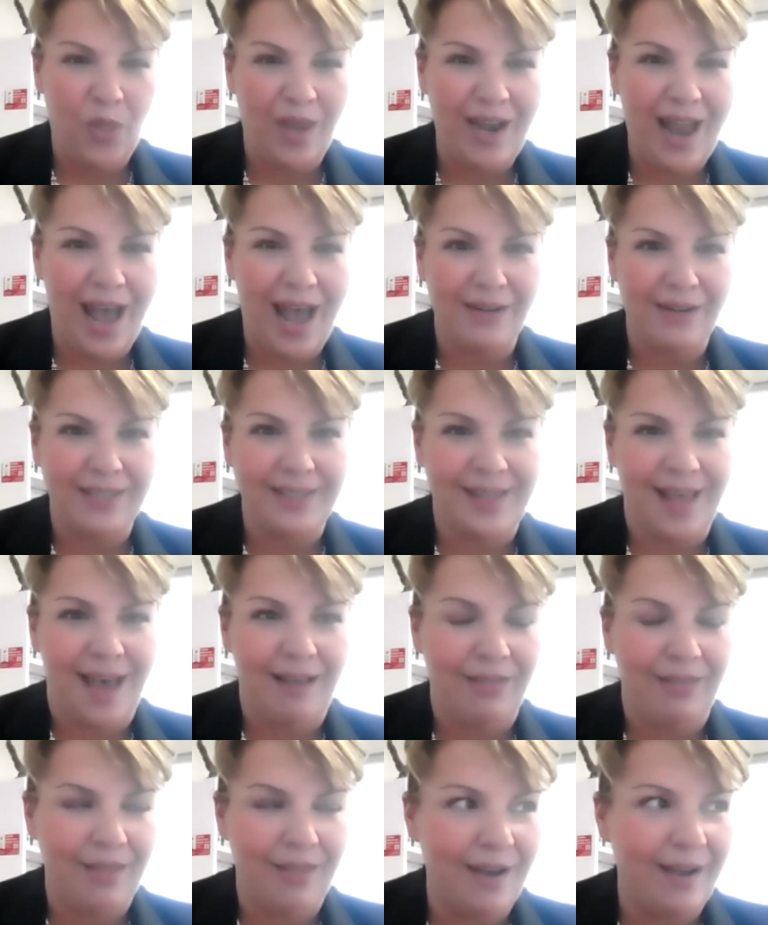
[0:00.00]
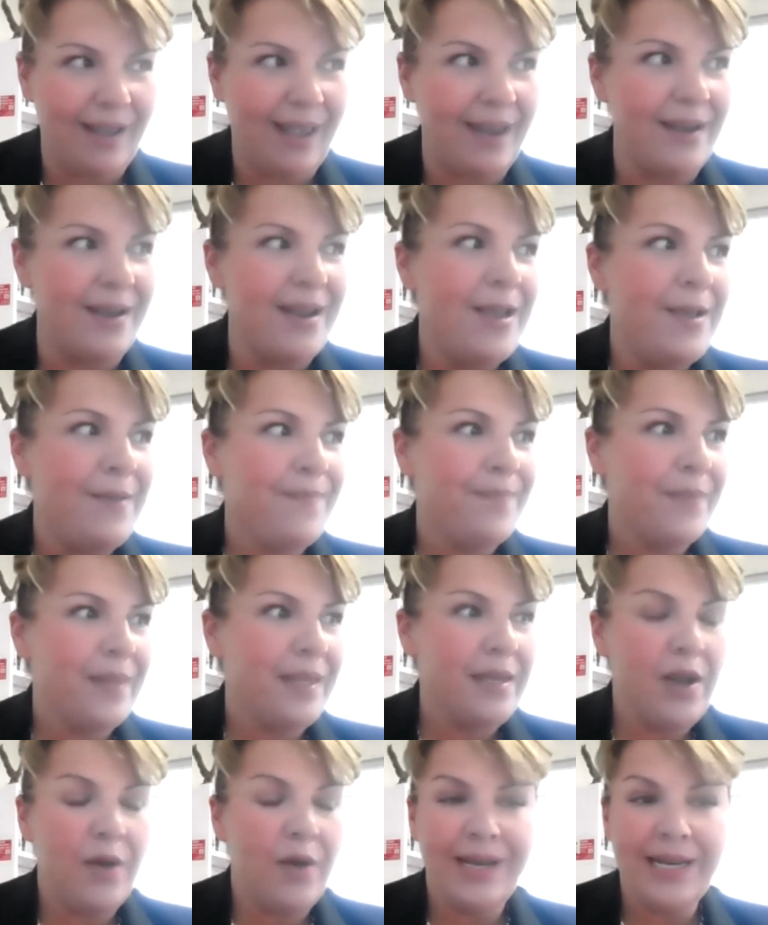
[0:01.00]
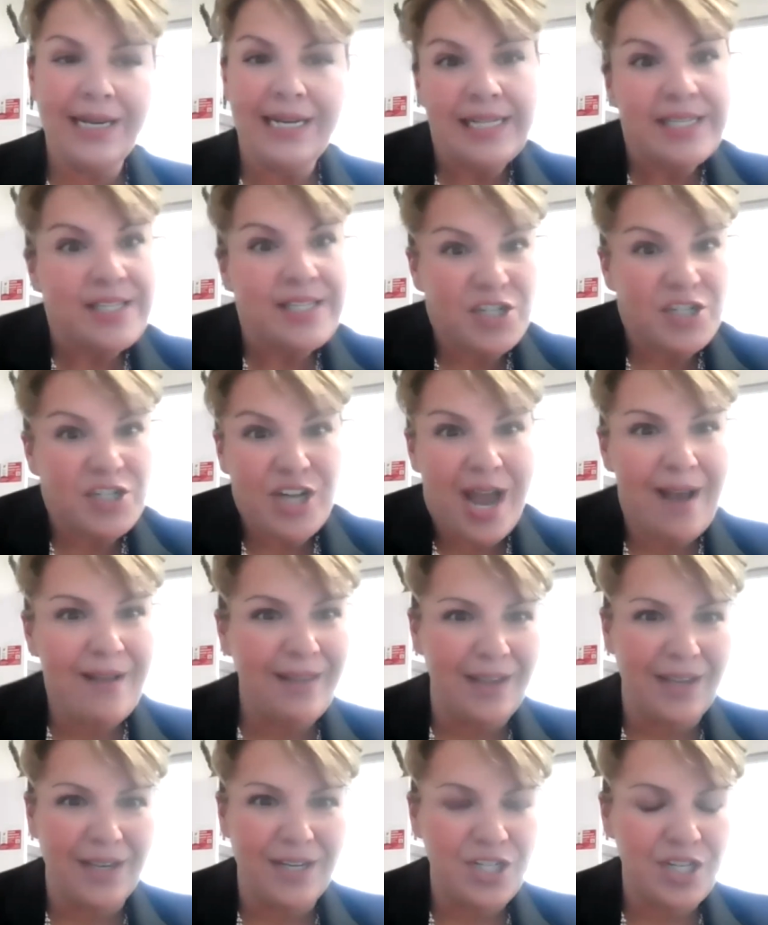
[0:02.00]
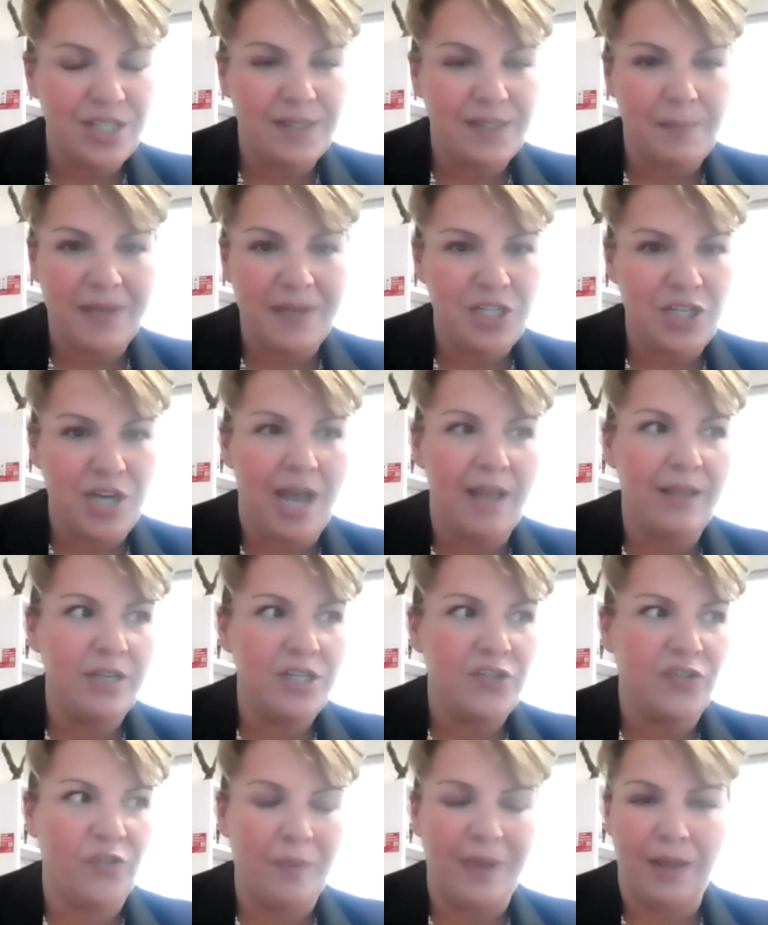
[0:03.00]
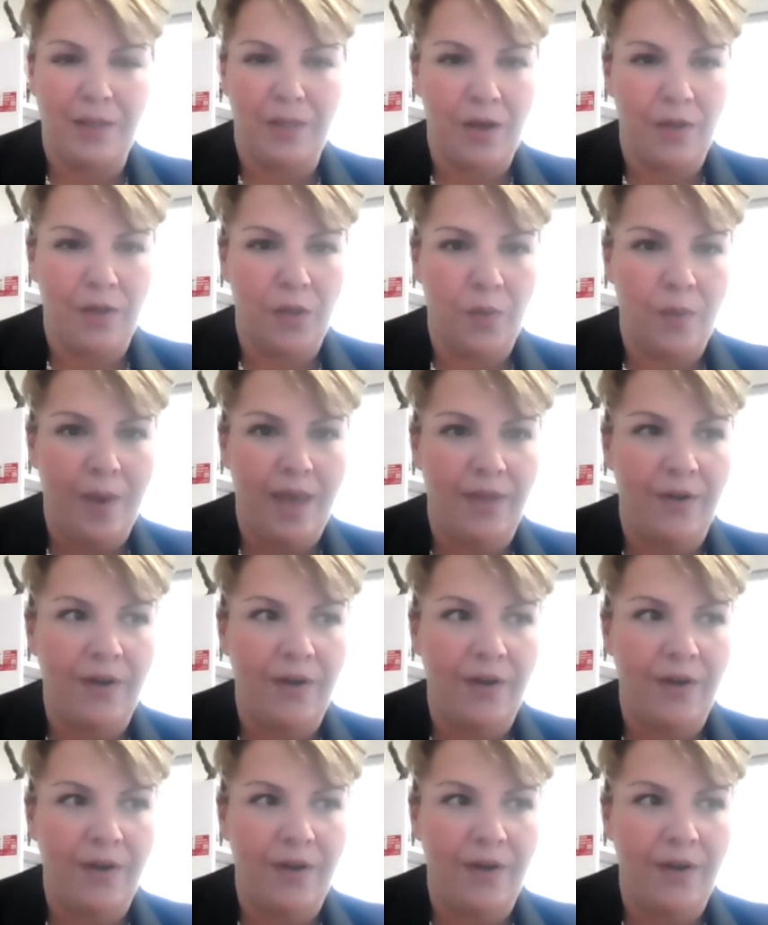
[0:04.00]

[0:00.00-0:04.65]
And how does that look? And and it is a challenge. It's been a challenge for me along the way.